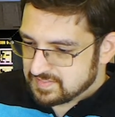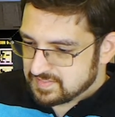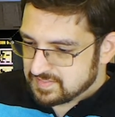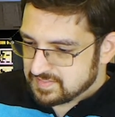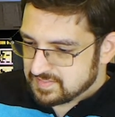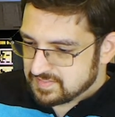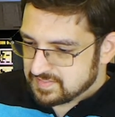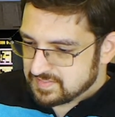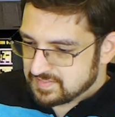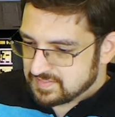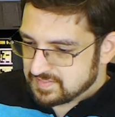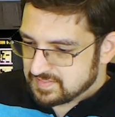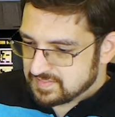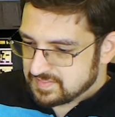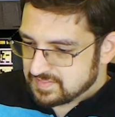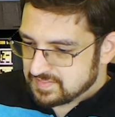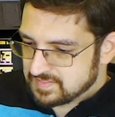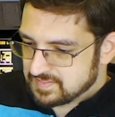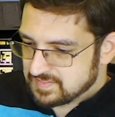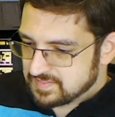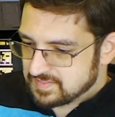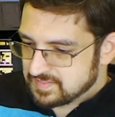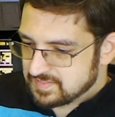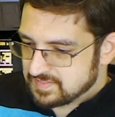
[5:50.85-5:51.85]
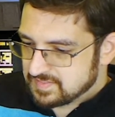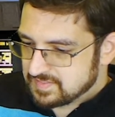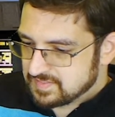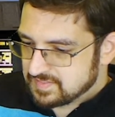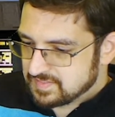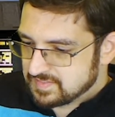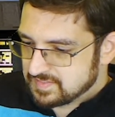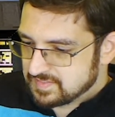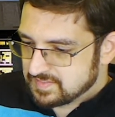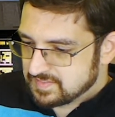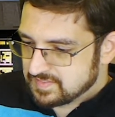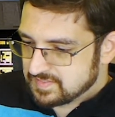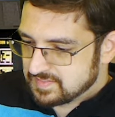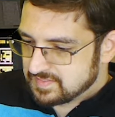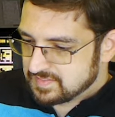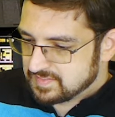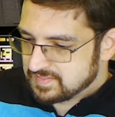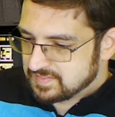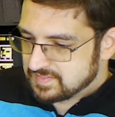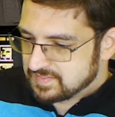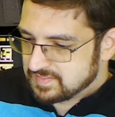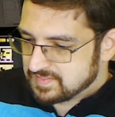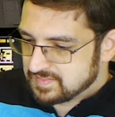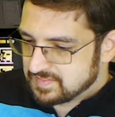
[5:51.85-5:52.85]

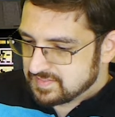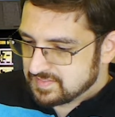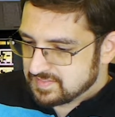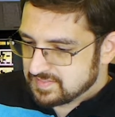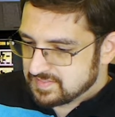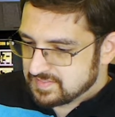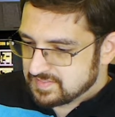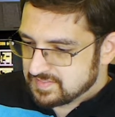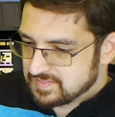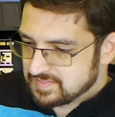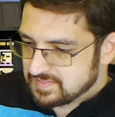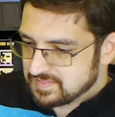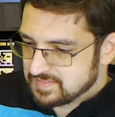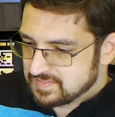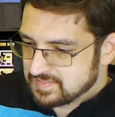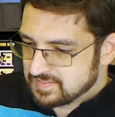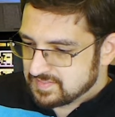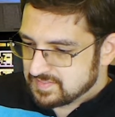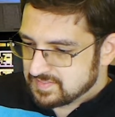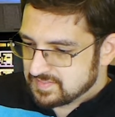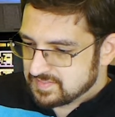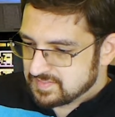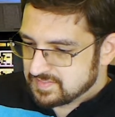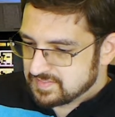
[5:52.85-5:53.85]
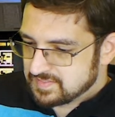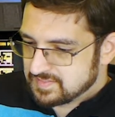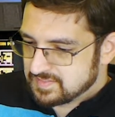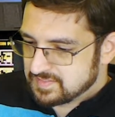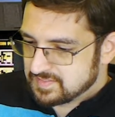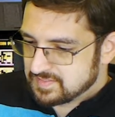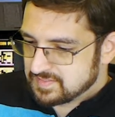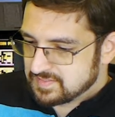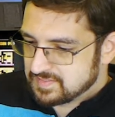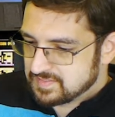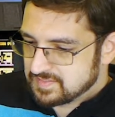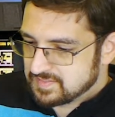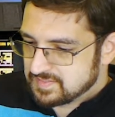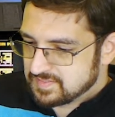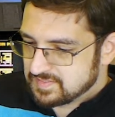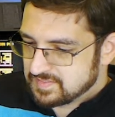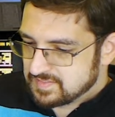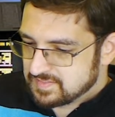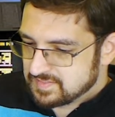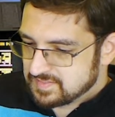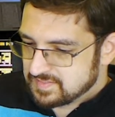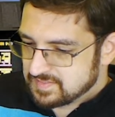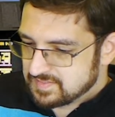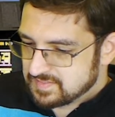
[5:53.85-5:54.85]

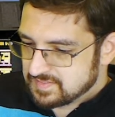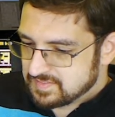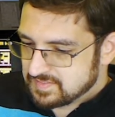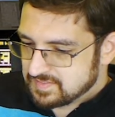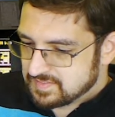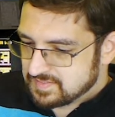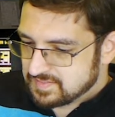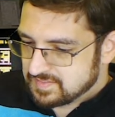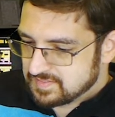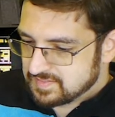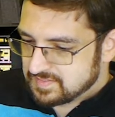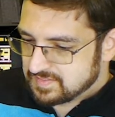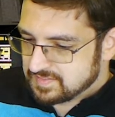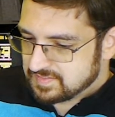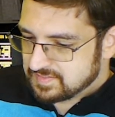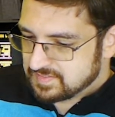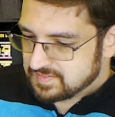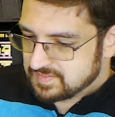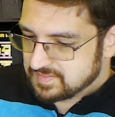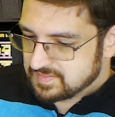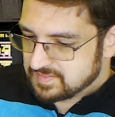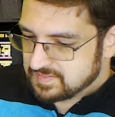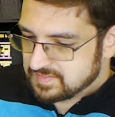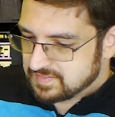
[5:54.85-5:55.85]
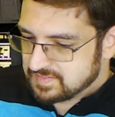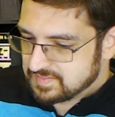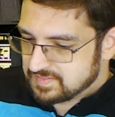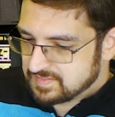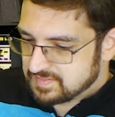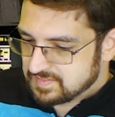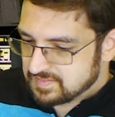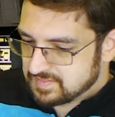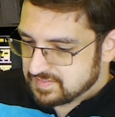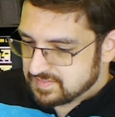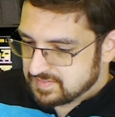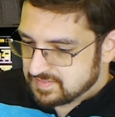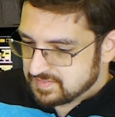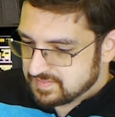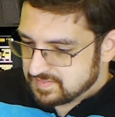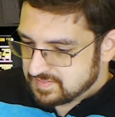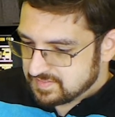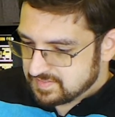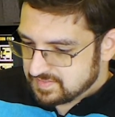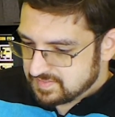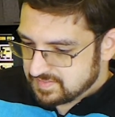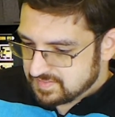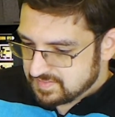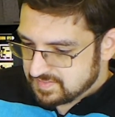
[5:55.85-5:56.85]

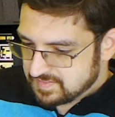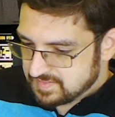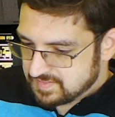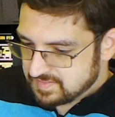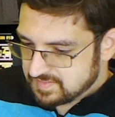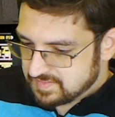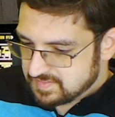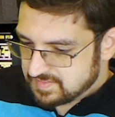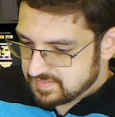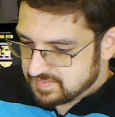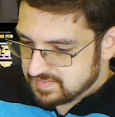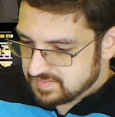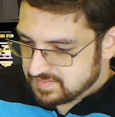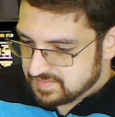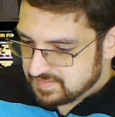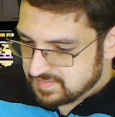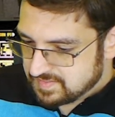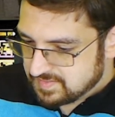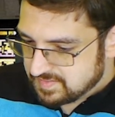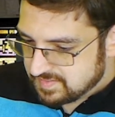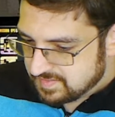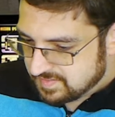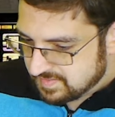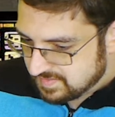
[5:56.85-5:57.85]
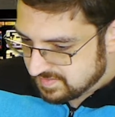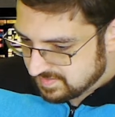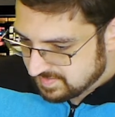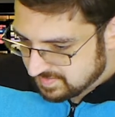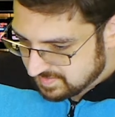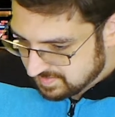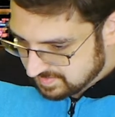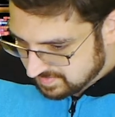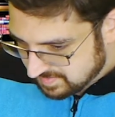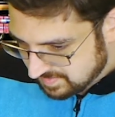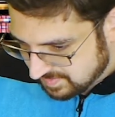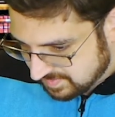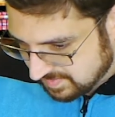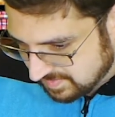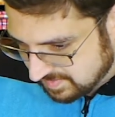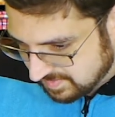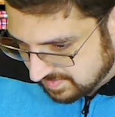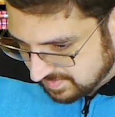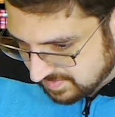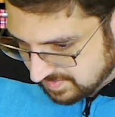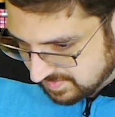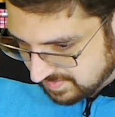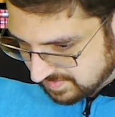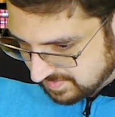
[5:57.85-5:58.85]

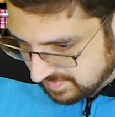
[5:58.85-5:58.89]
(silent)